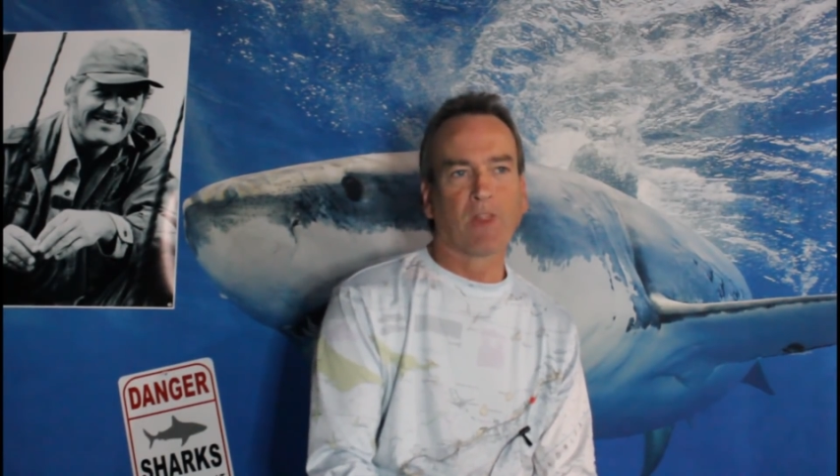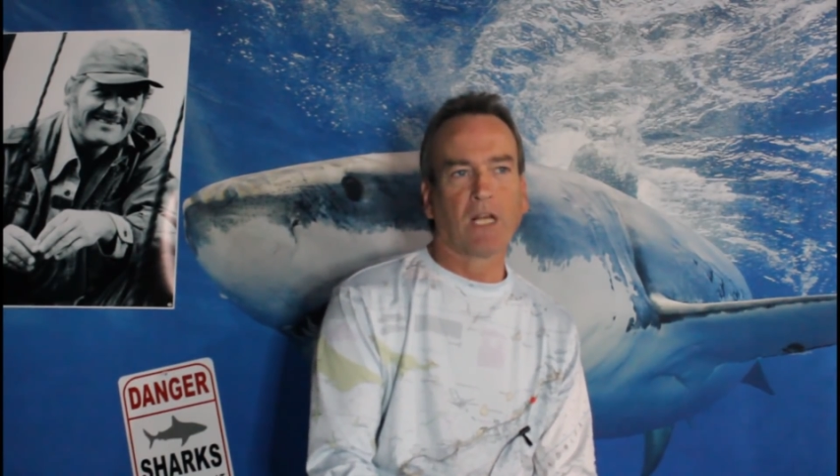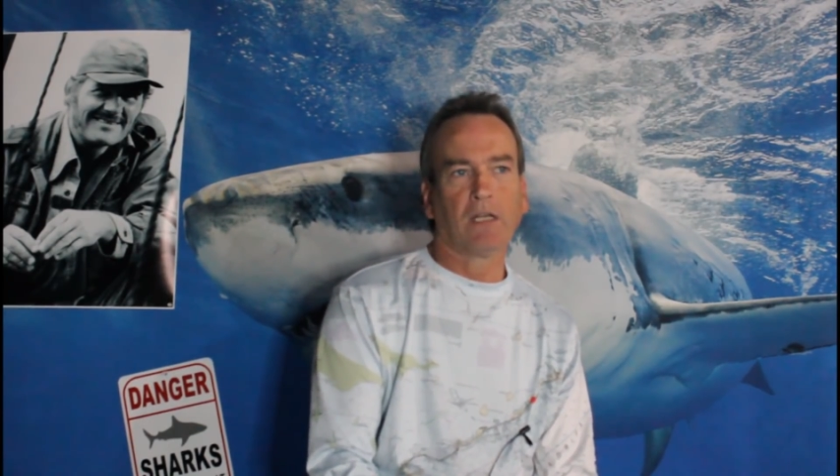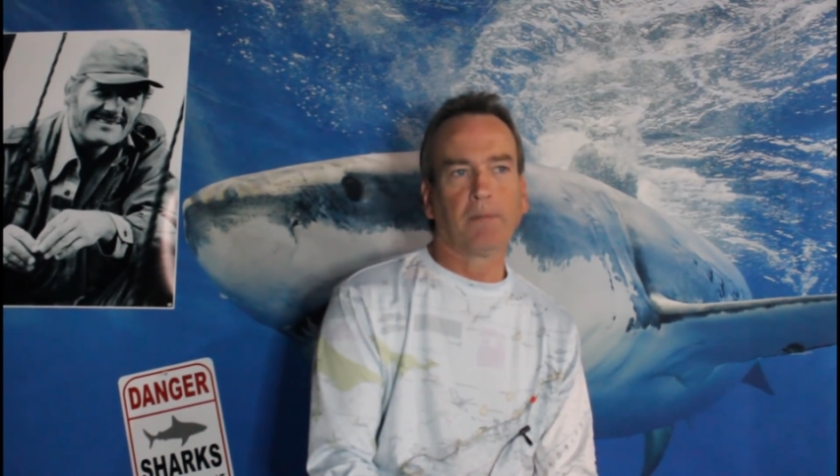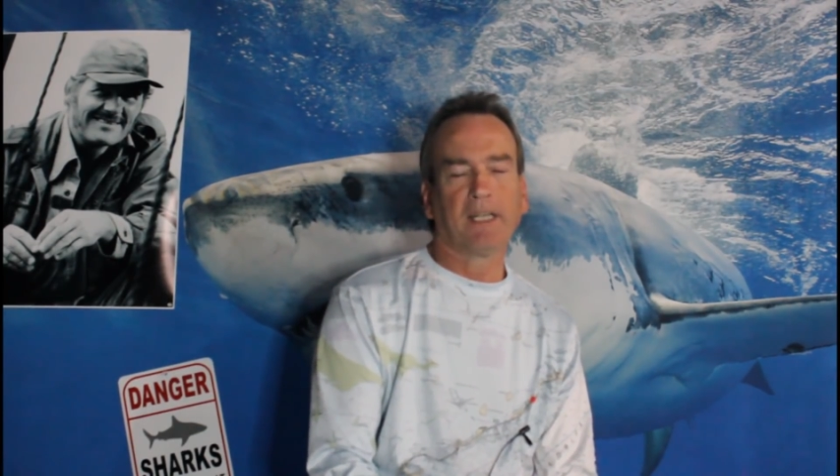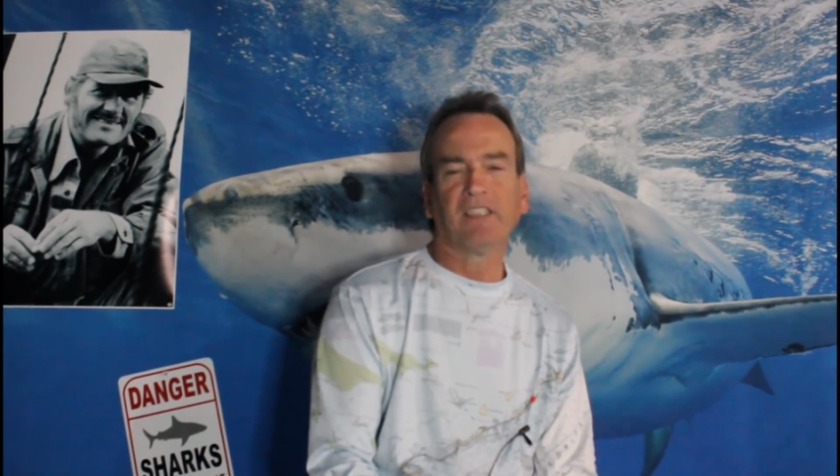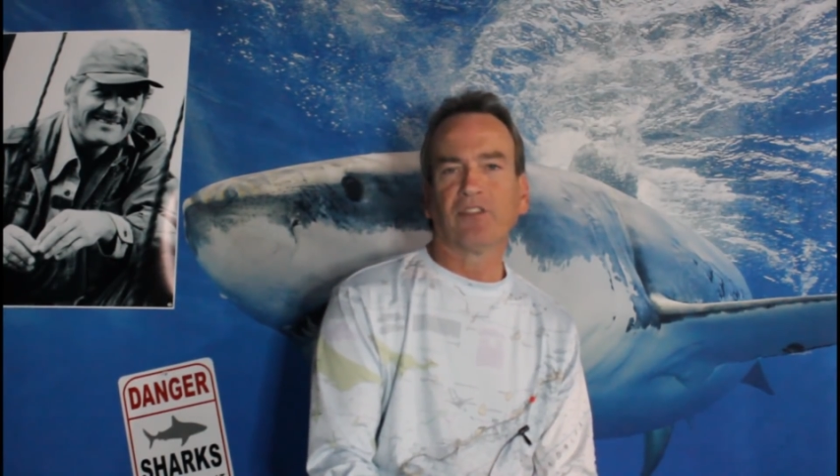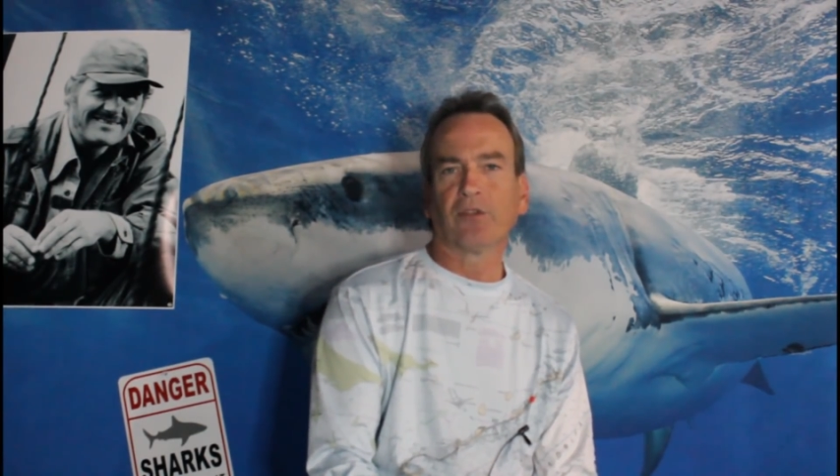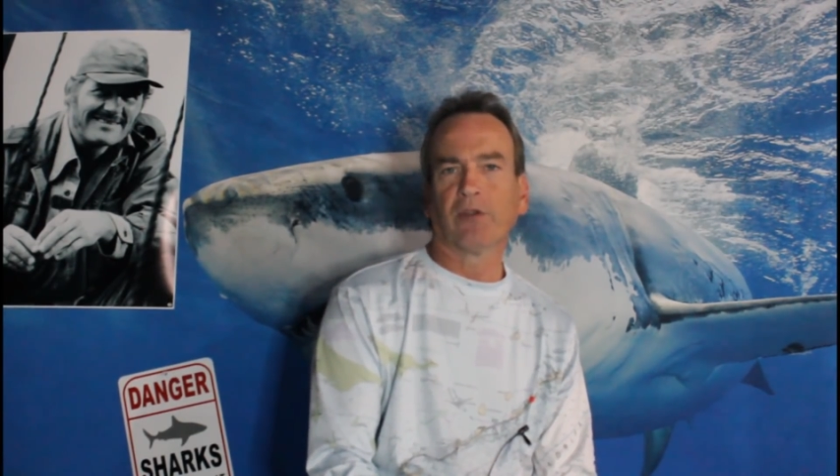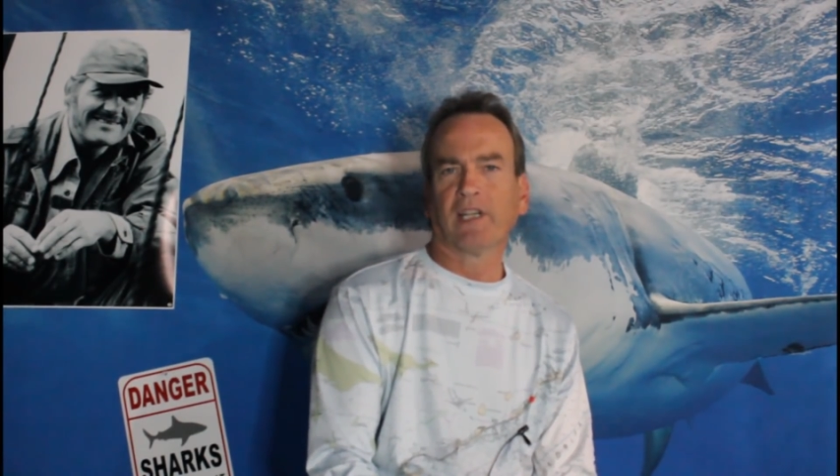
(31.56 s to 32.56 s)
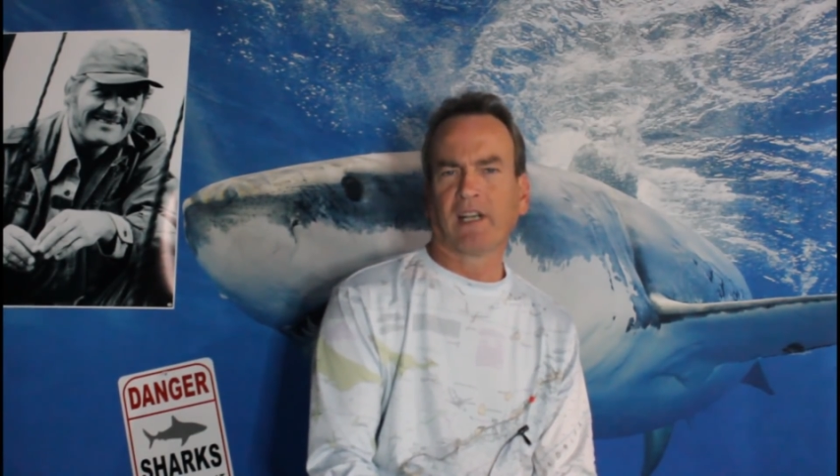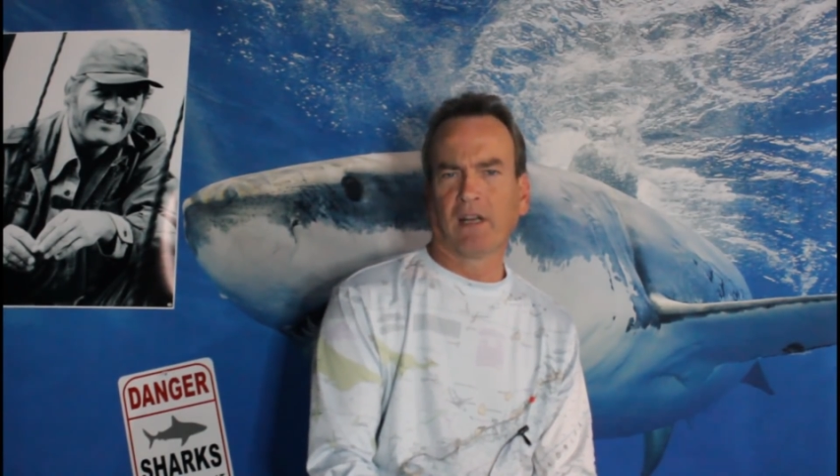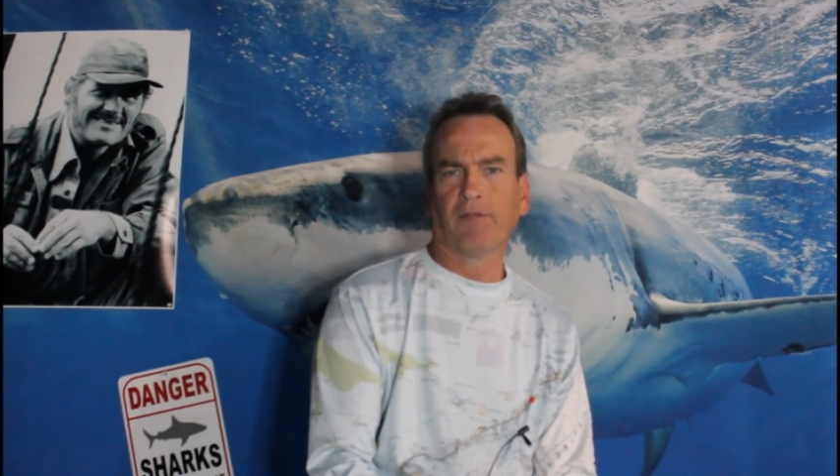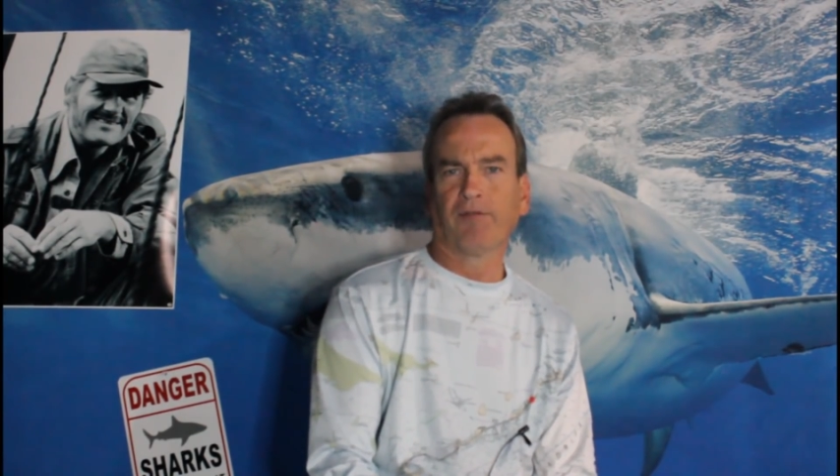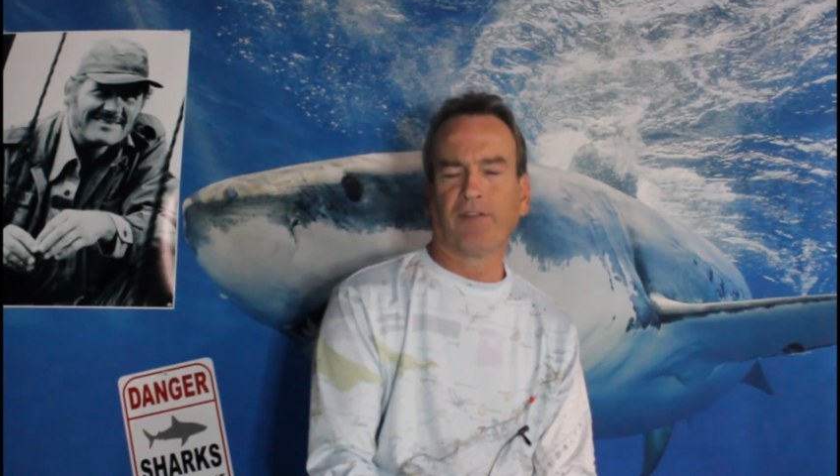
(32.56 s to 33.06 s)
I disagree. I
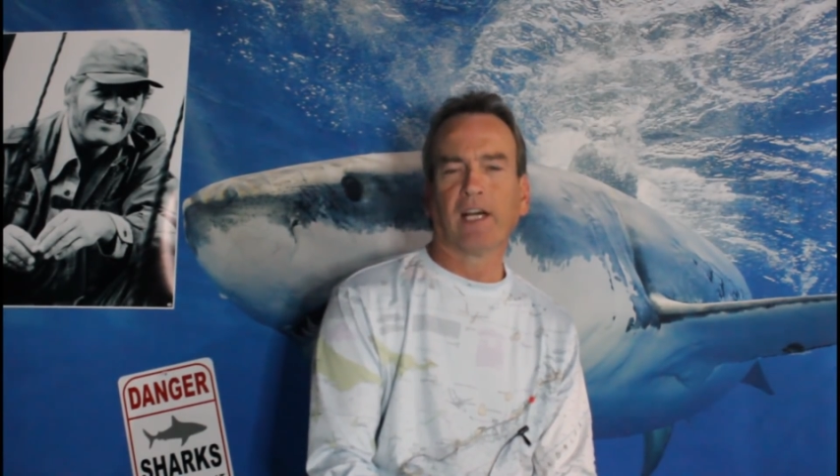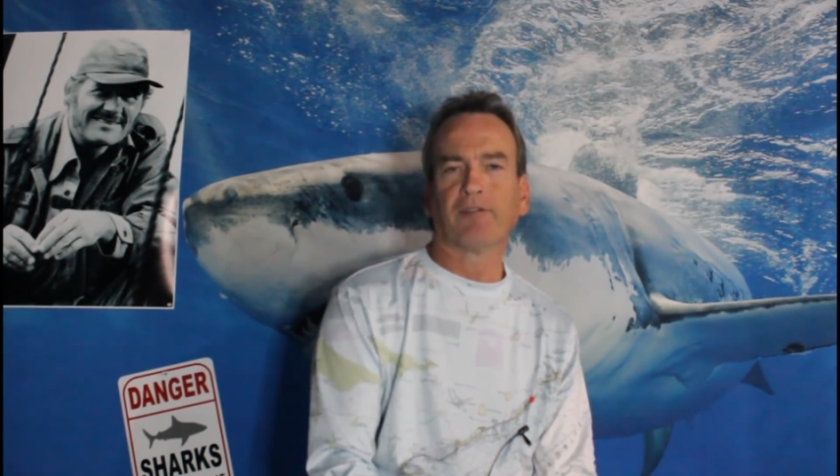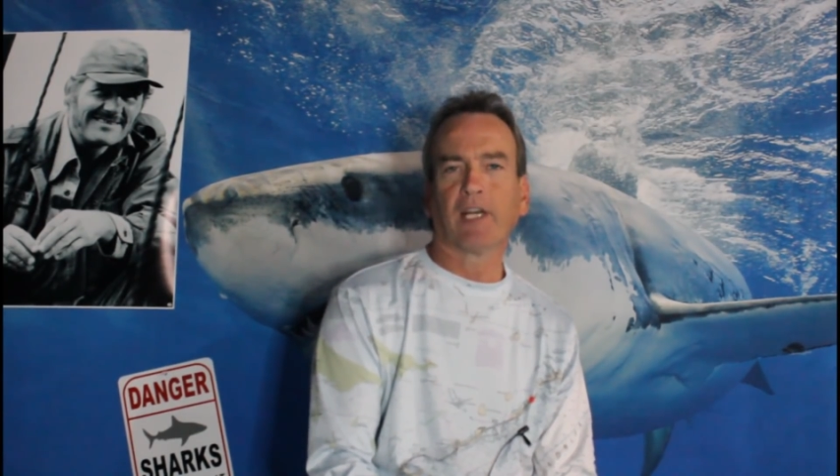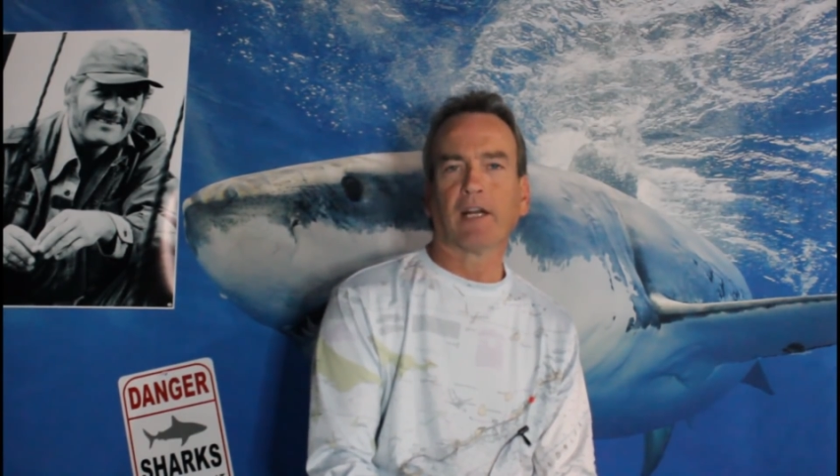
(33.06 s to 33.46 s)
got it in 5